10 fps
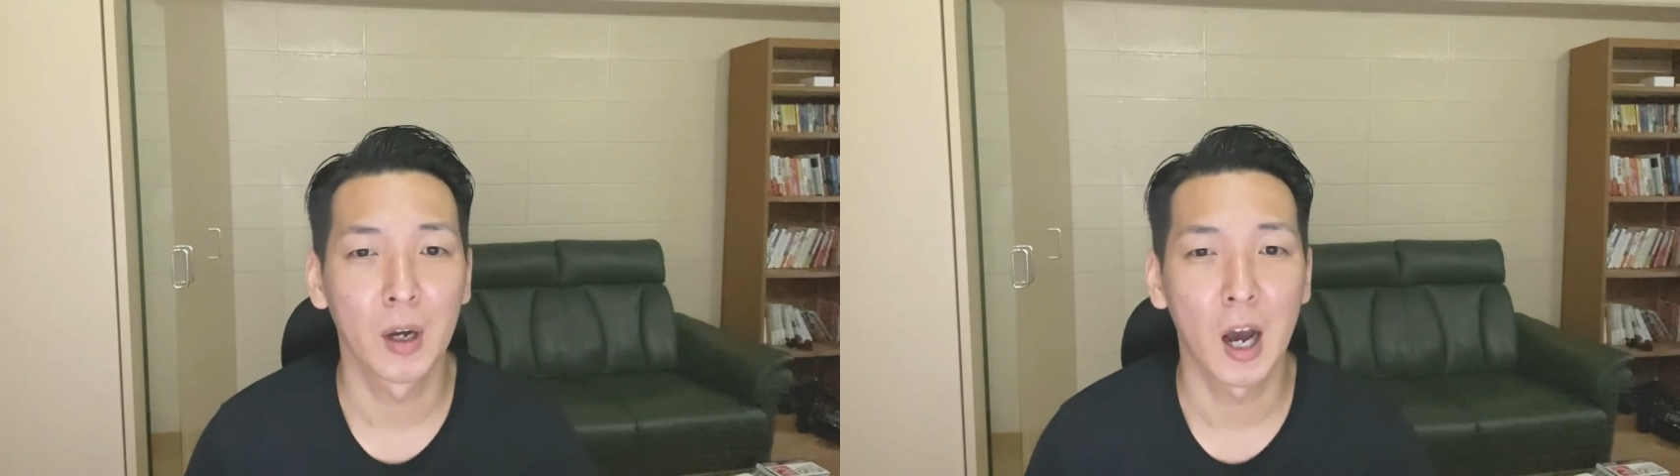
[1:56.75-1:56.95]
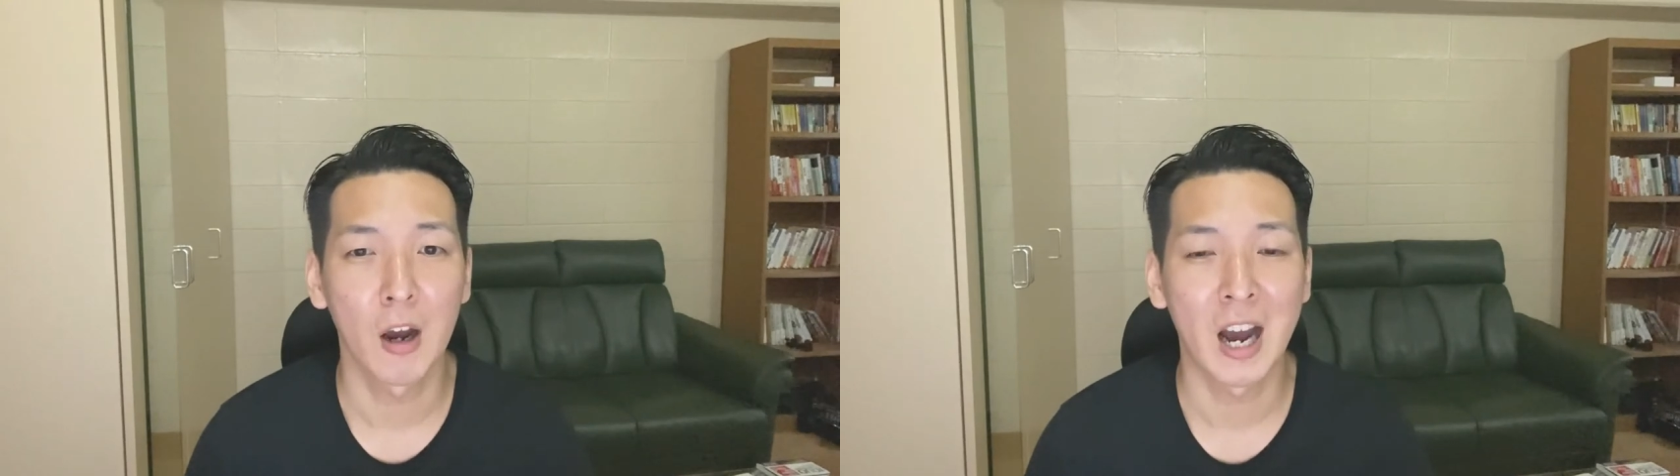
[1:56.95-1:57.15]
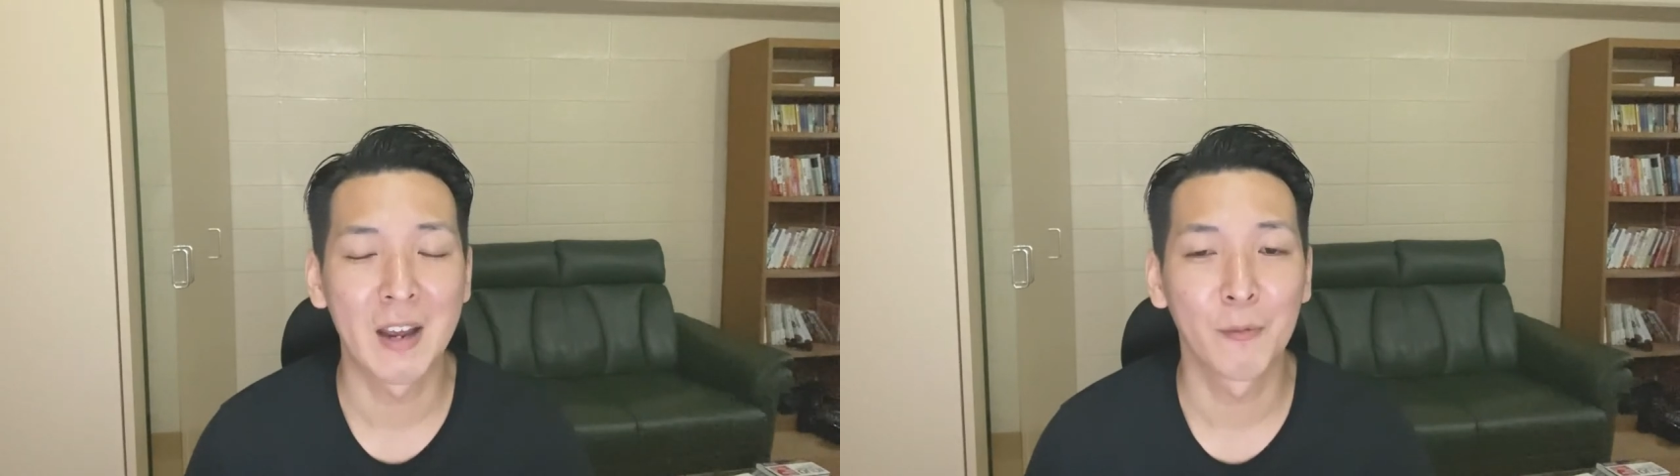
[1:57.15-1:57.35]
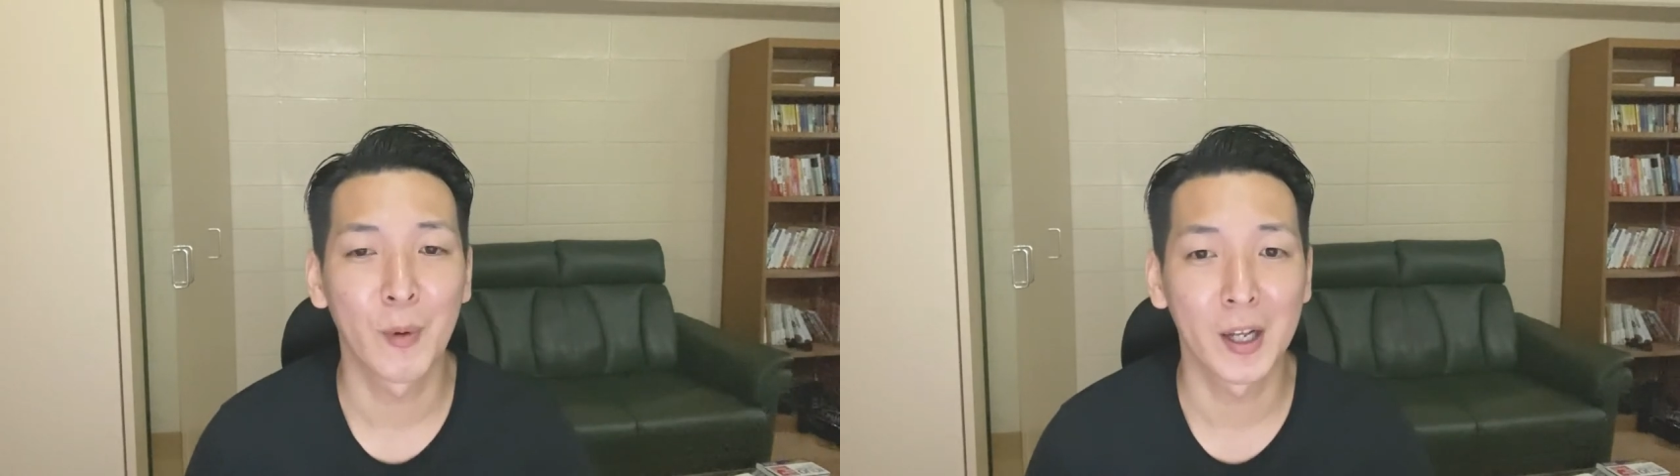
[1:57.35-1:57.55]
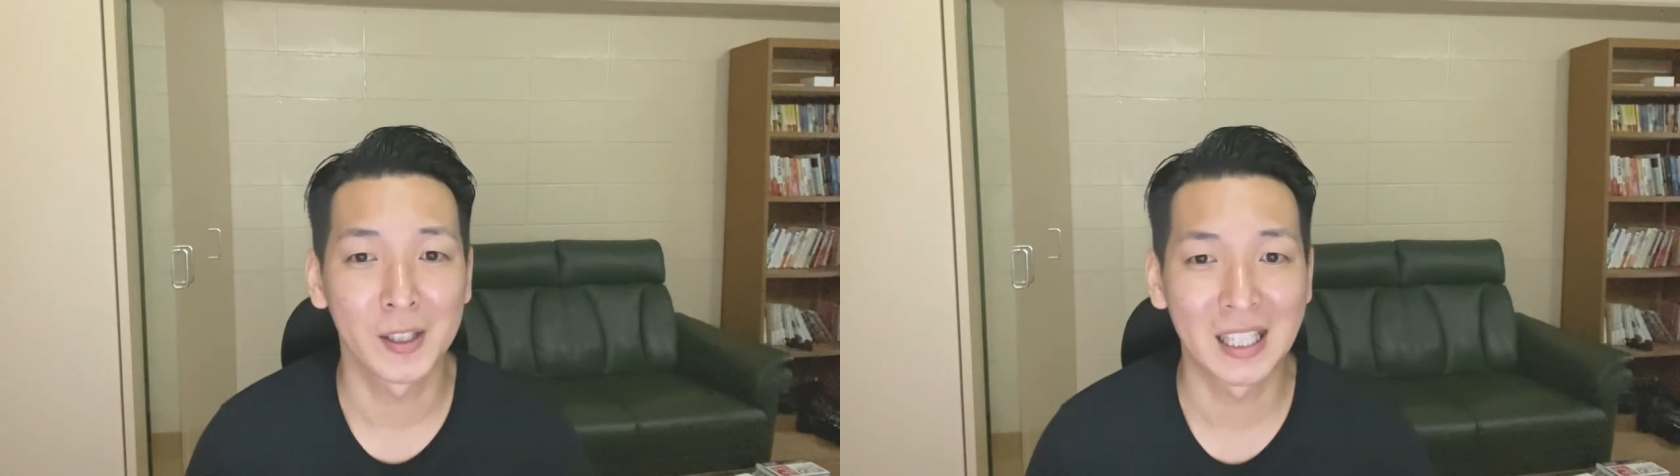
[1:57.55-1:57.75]
how I'm
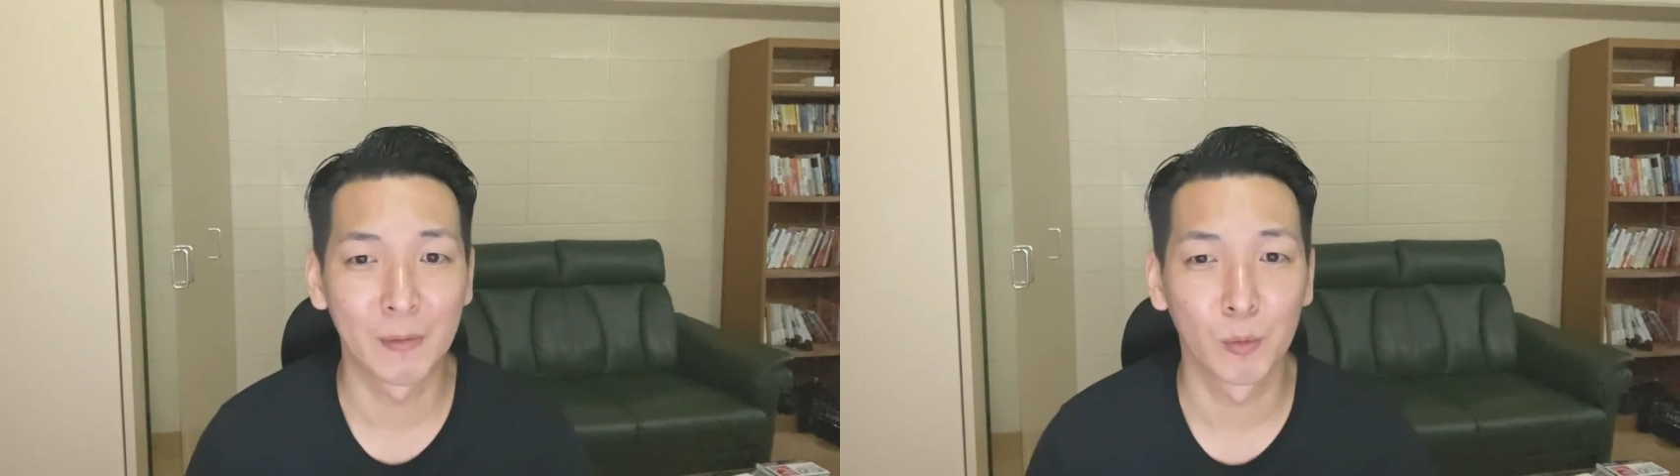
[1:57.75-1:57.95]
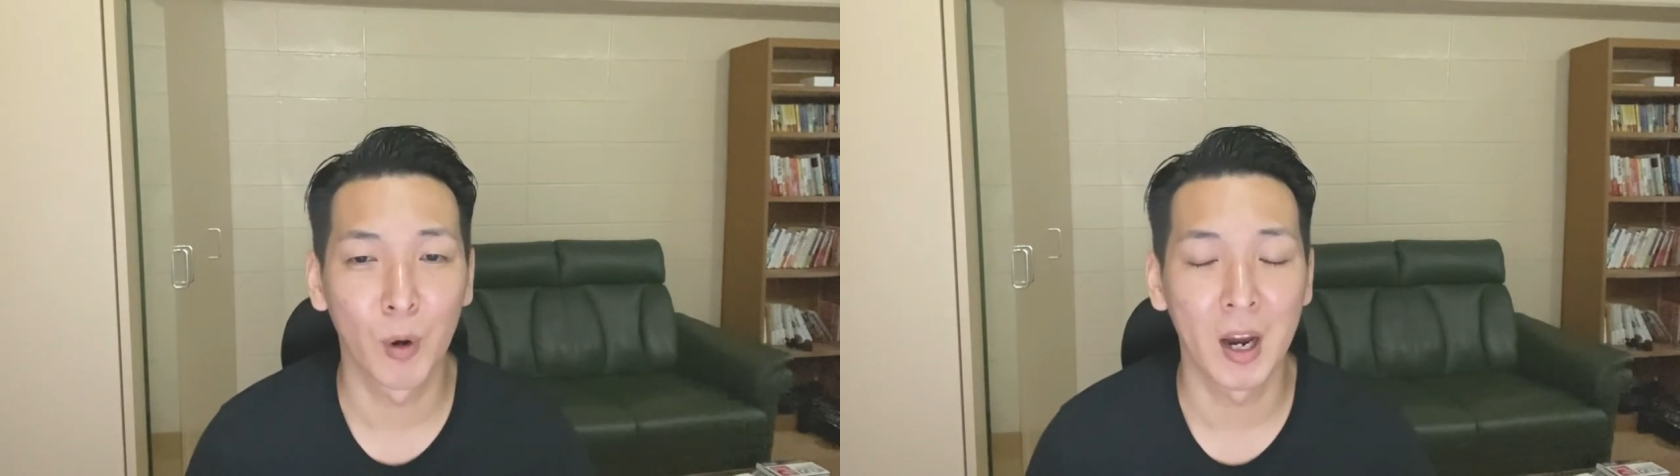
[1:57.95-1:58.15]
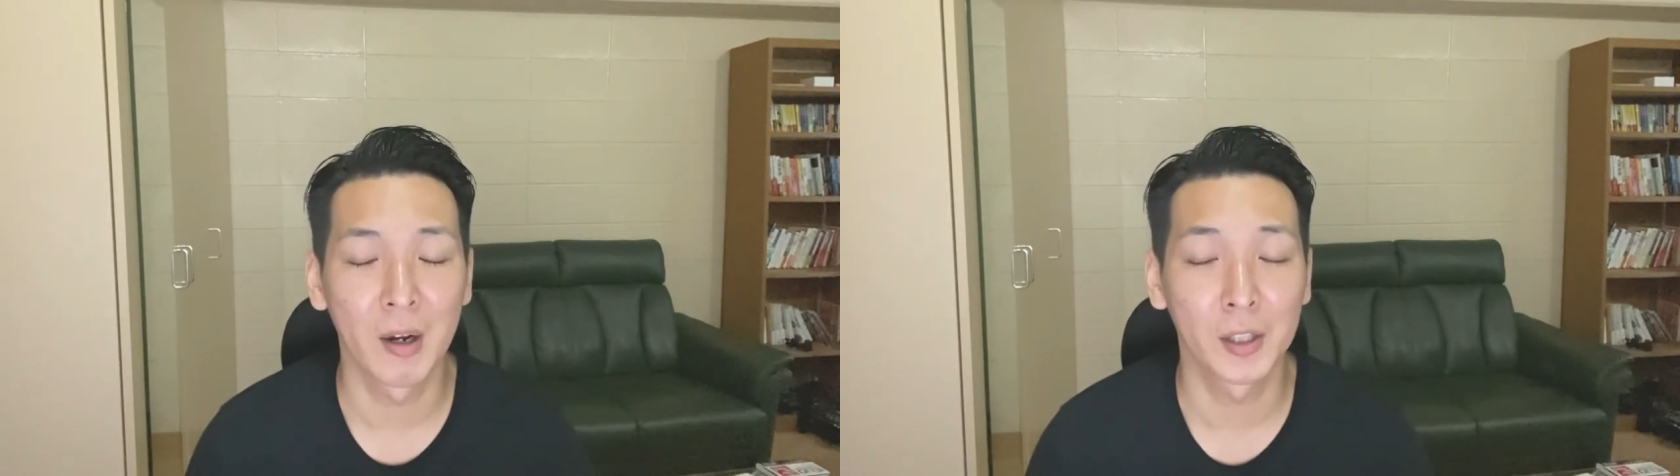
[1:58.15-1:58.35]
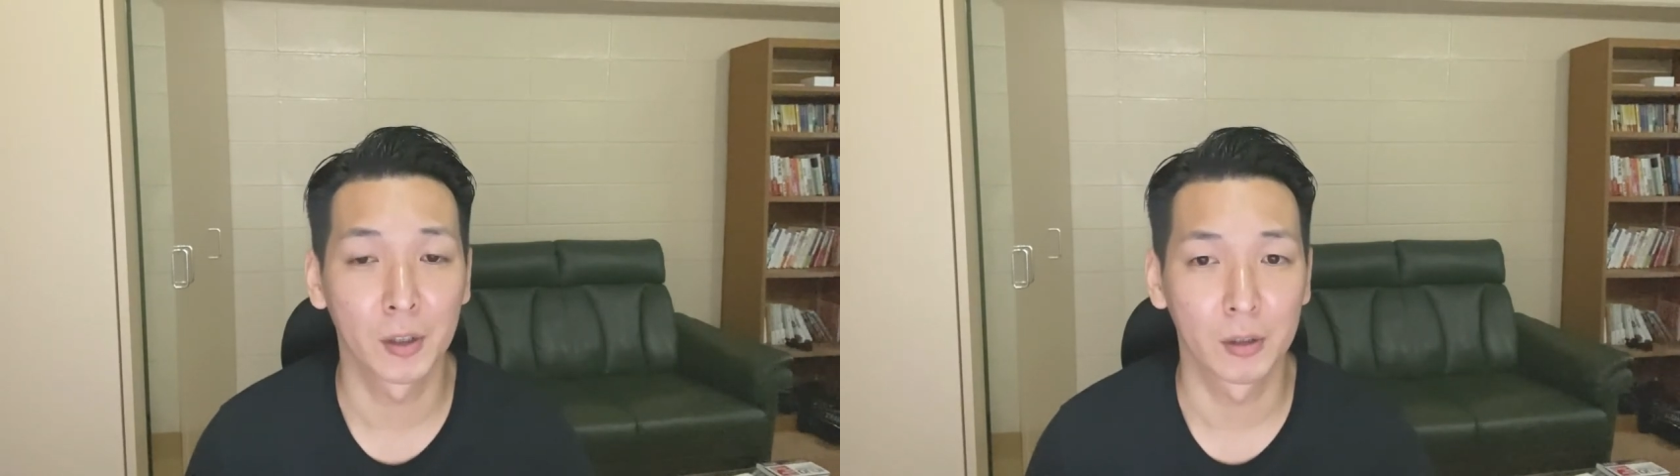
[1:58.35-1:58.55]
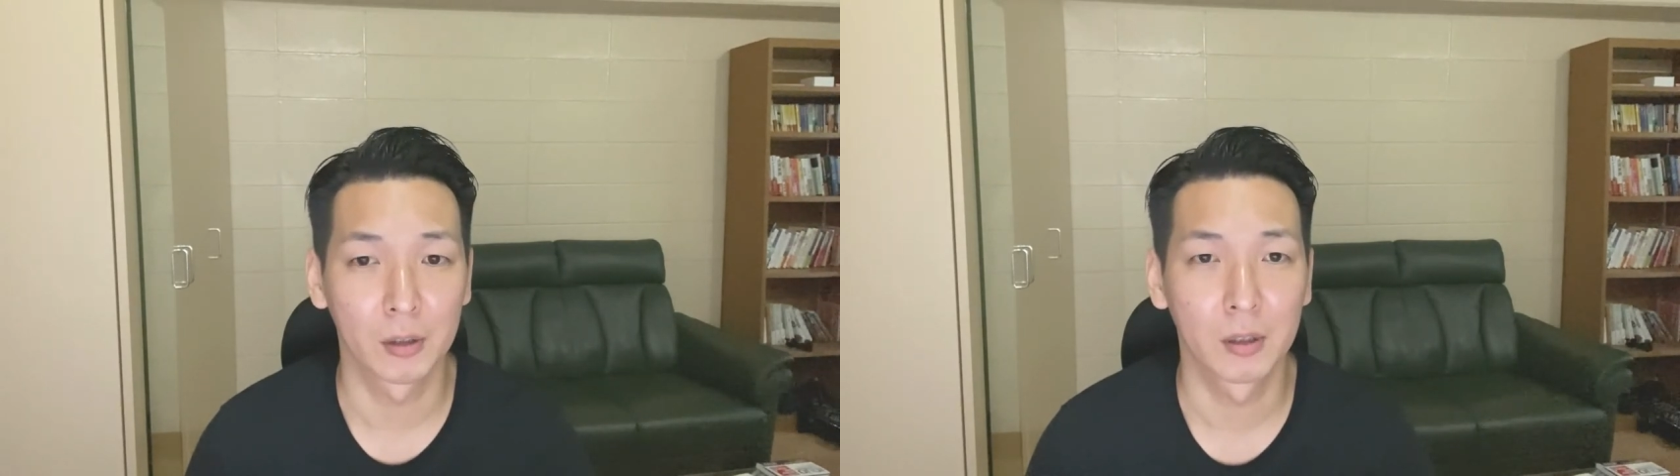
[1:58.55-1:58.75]
perceived by
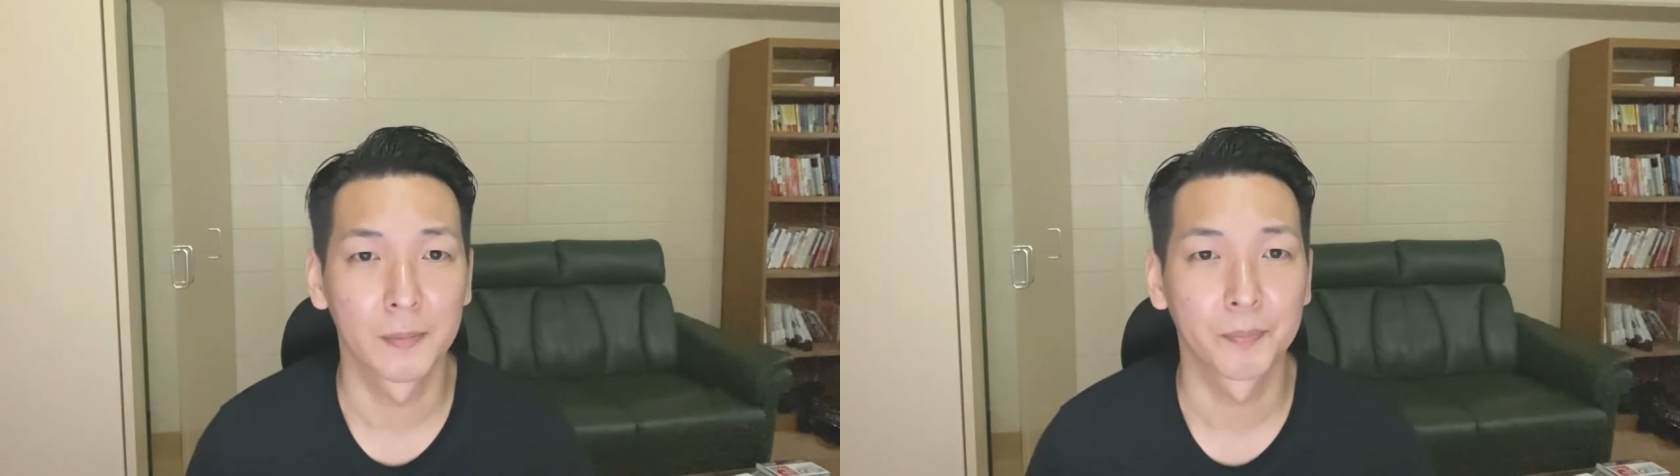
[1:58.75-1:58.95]
others.